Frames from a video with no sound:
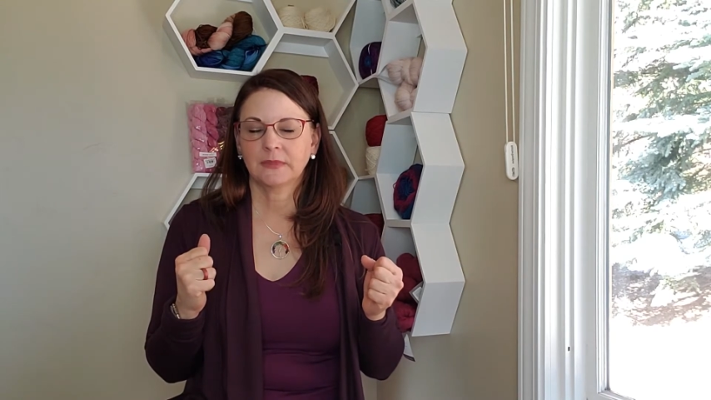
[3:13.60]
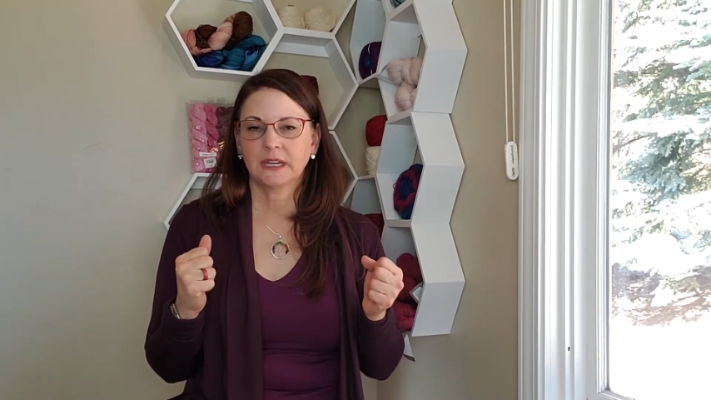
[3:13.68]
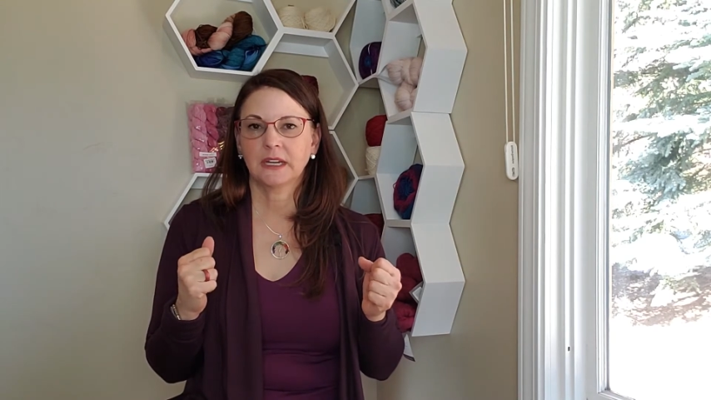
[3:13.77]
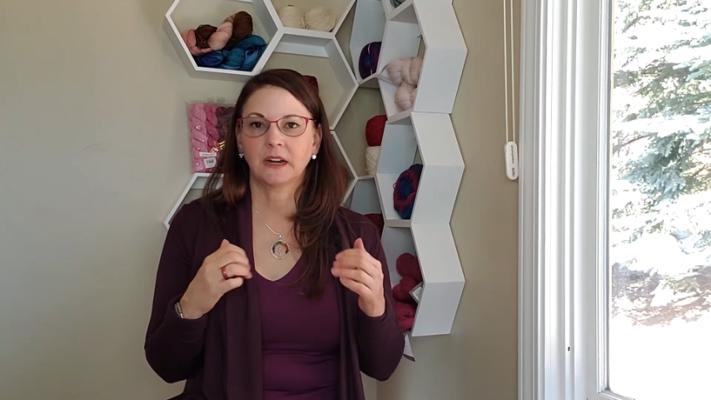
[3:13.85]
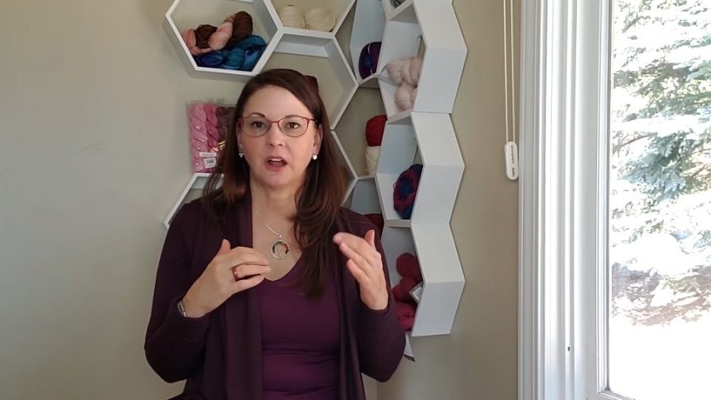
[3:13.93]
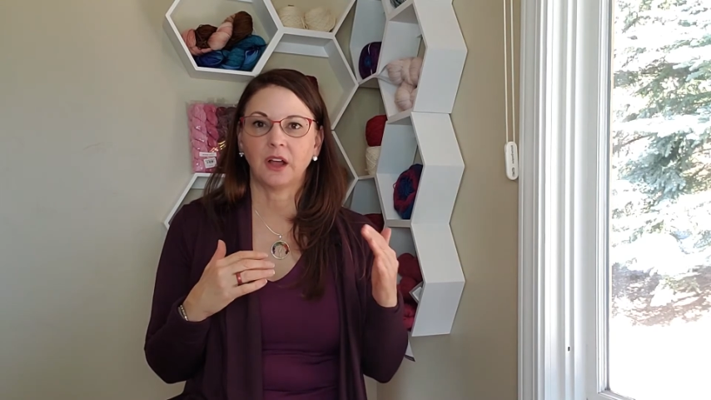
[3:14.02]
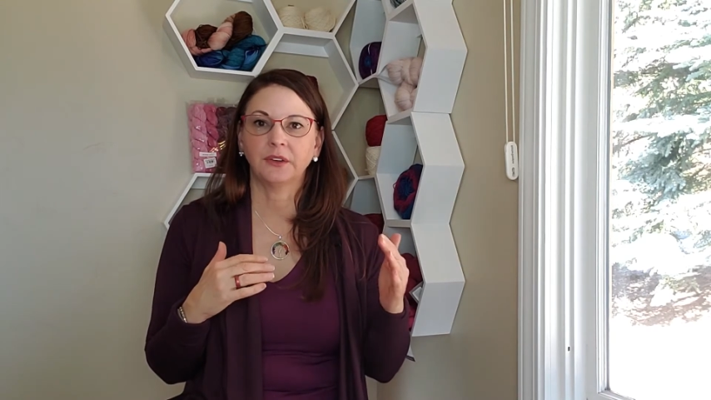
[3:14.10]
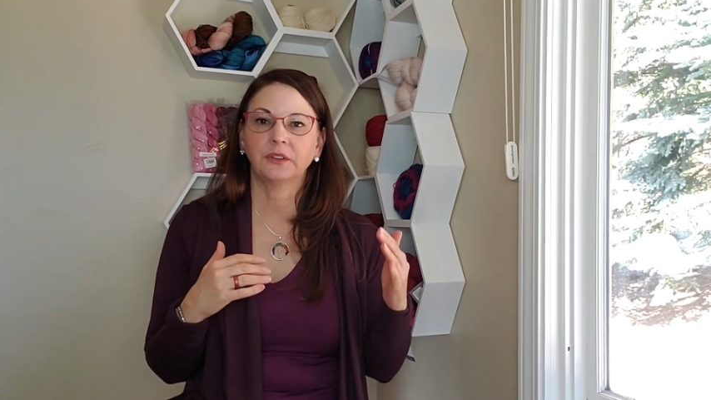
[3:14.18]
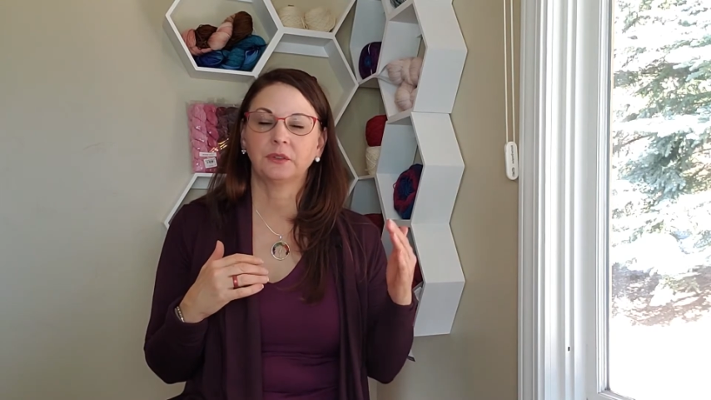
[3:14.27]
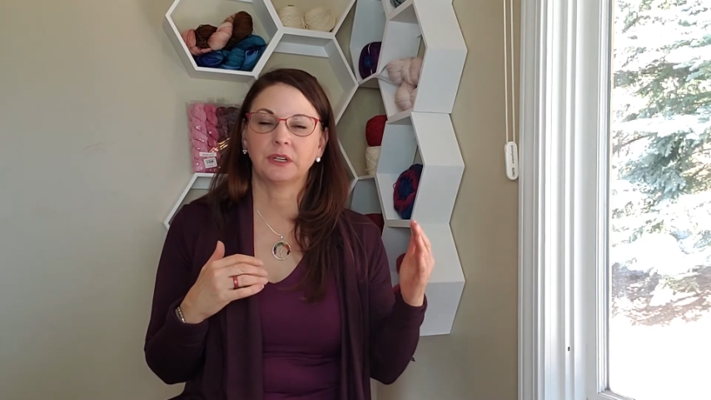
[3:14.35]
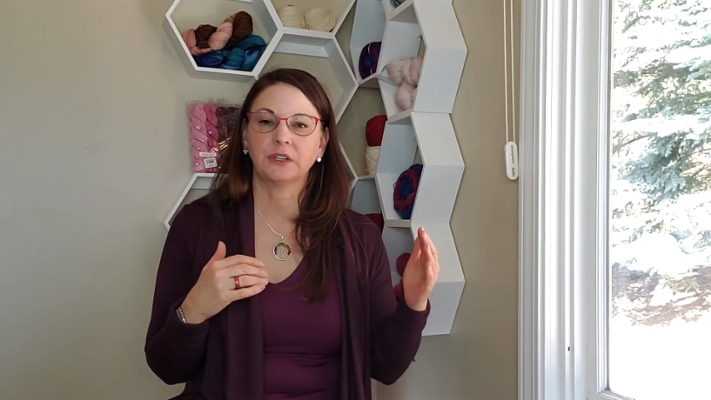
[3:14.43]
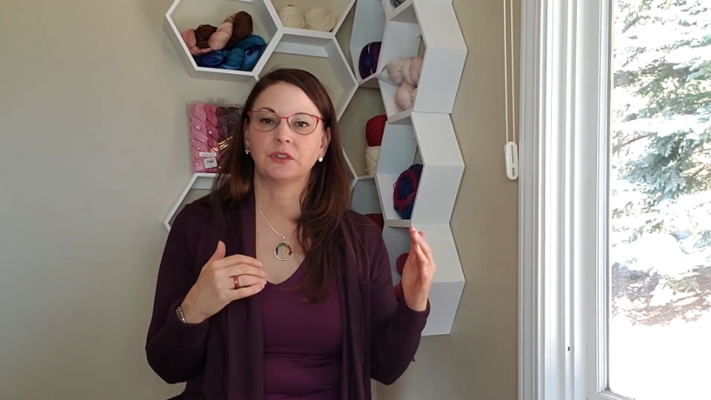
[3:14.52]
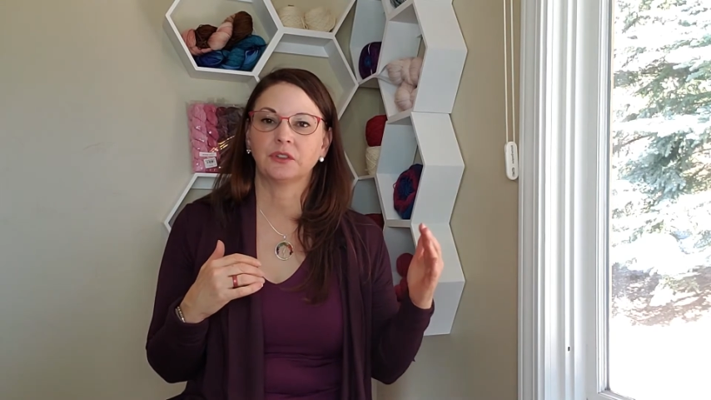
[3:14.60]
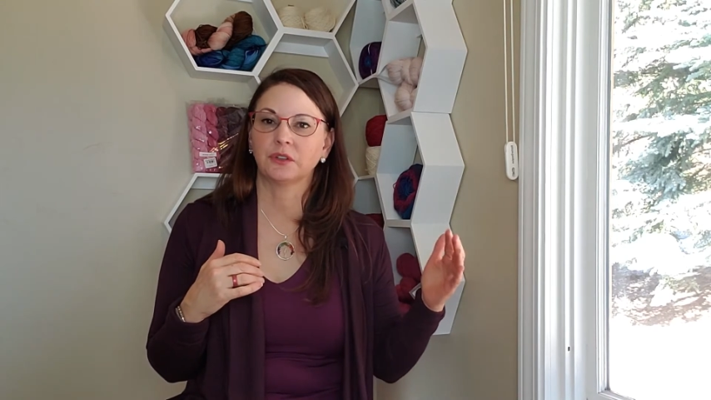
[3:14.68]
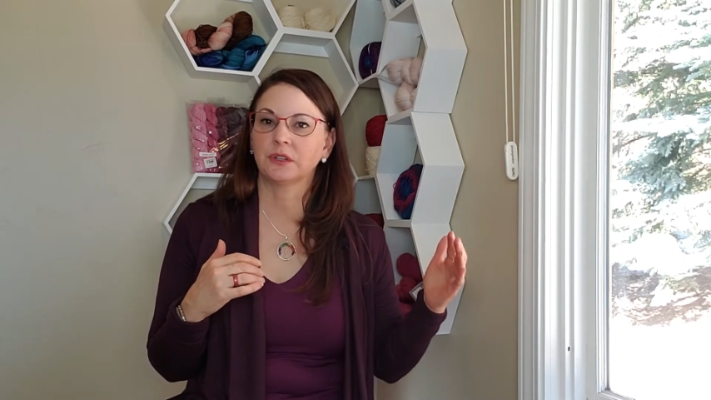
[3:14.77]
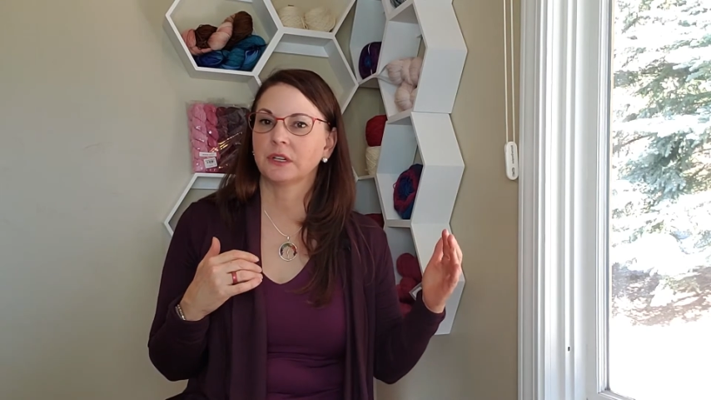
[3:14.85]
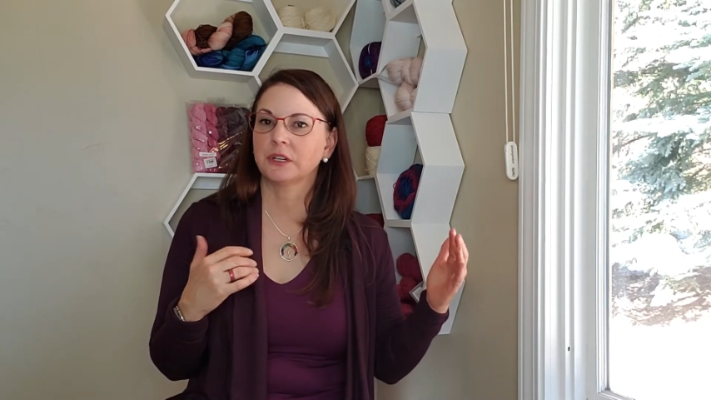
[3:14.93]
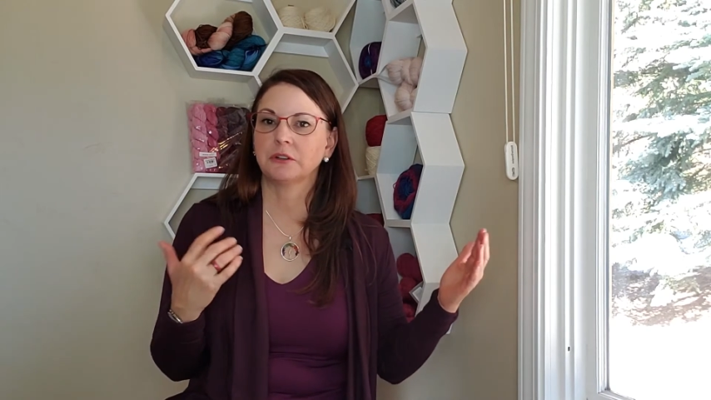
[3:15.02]
It also teaches you
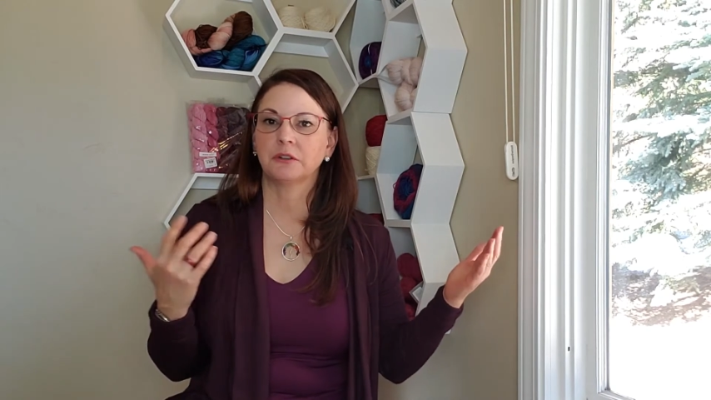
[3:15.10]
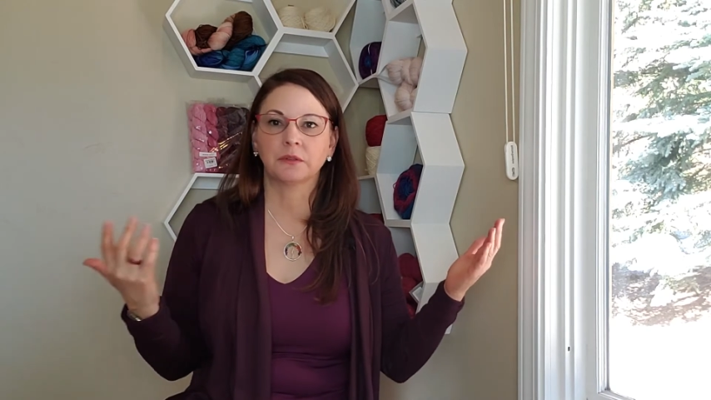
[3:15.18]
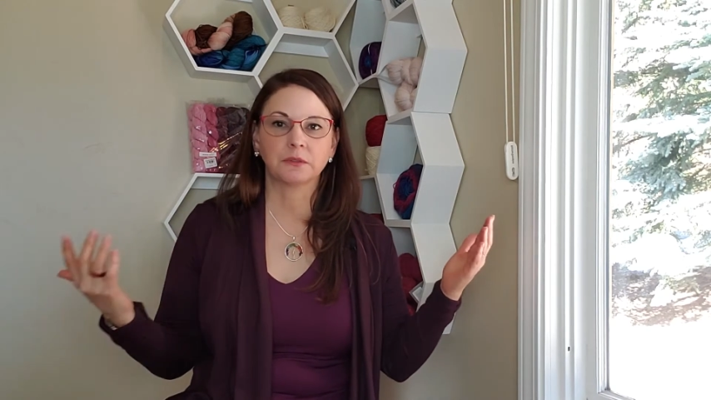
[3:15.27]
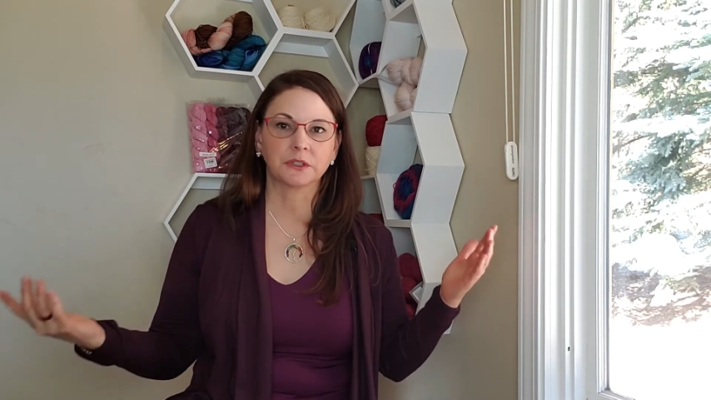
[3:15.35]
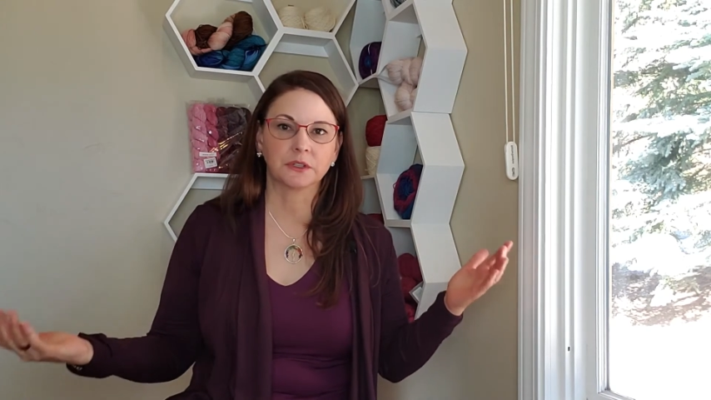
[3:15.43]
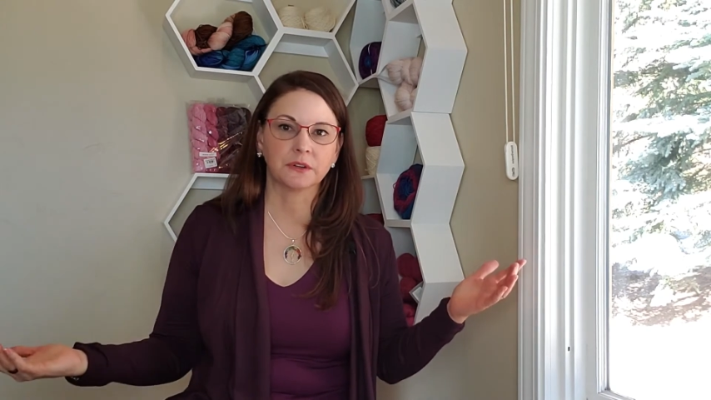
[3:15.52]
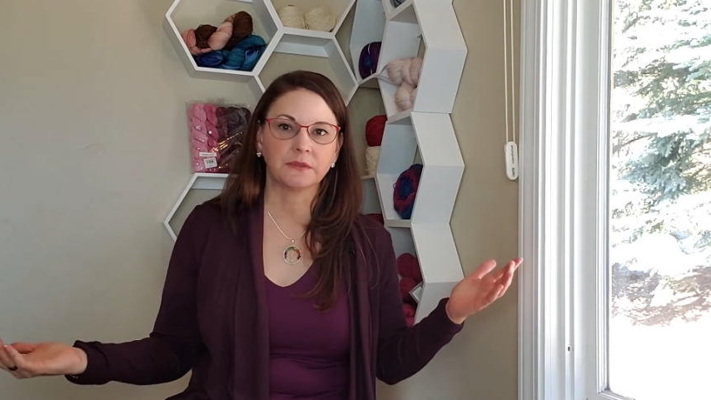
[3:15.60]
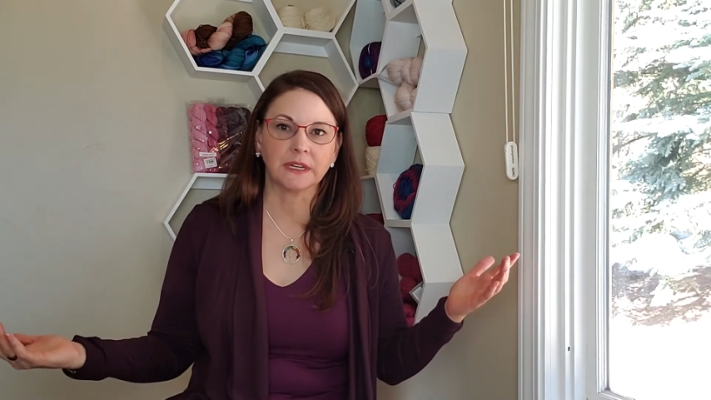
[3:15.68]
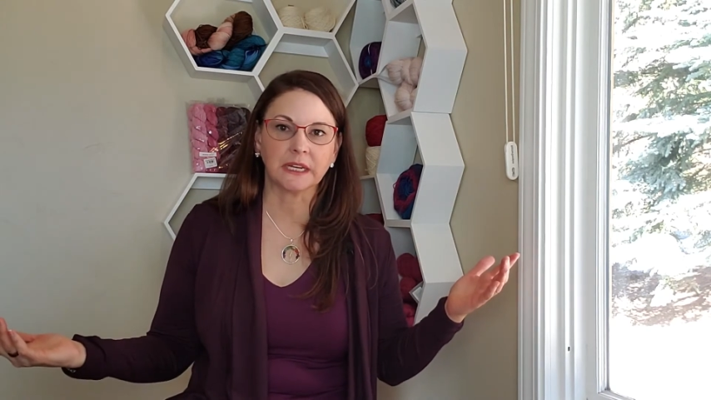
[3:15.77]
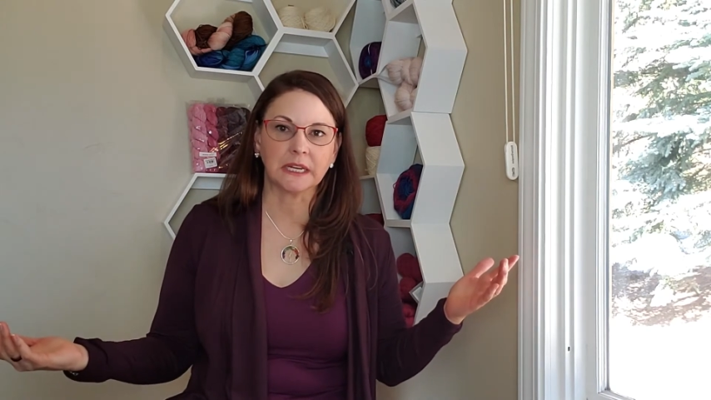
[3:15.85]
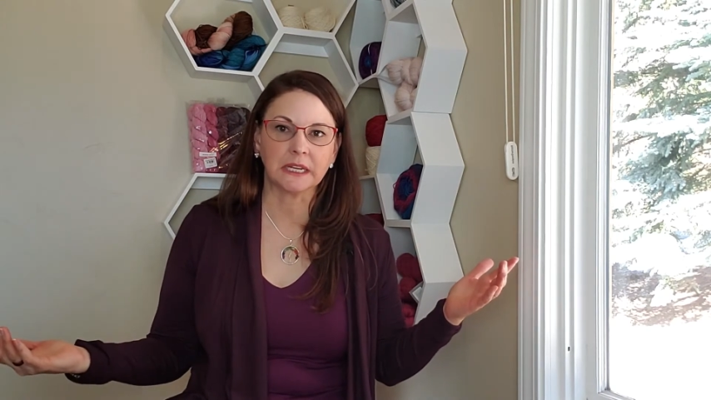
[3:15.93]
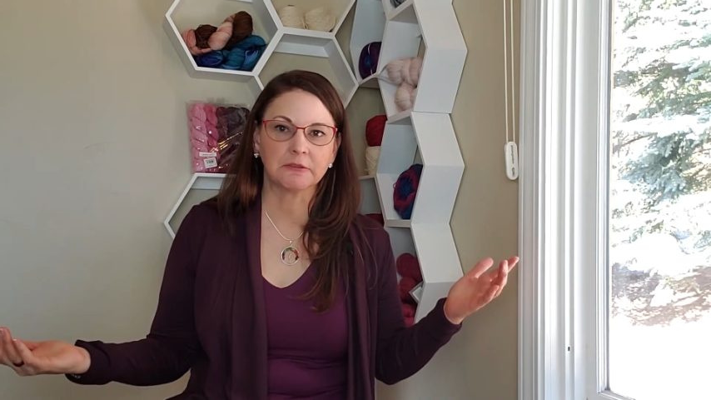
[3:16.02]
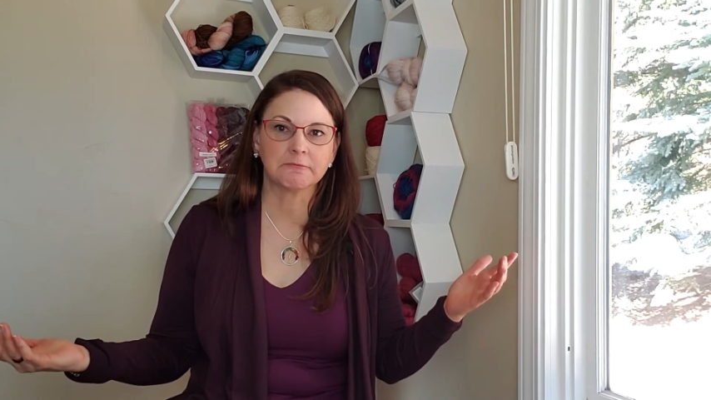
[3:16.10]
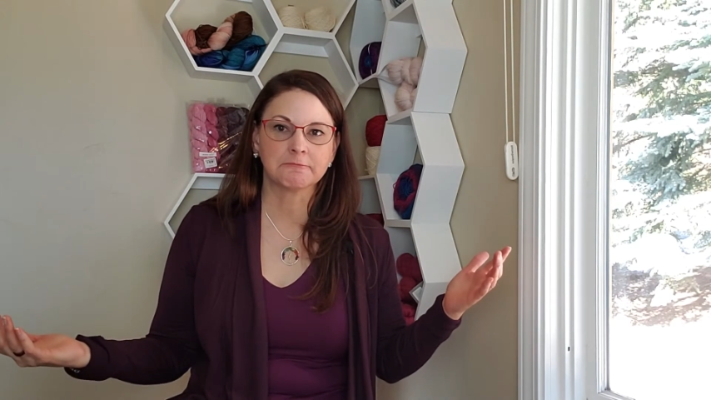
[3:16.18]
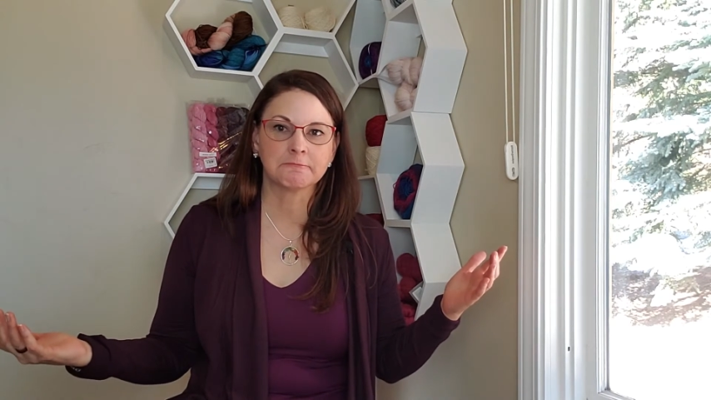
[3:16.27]
that you don't deserve to eat.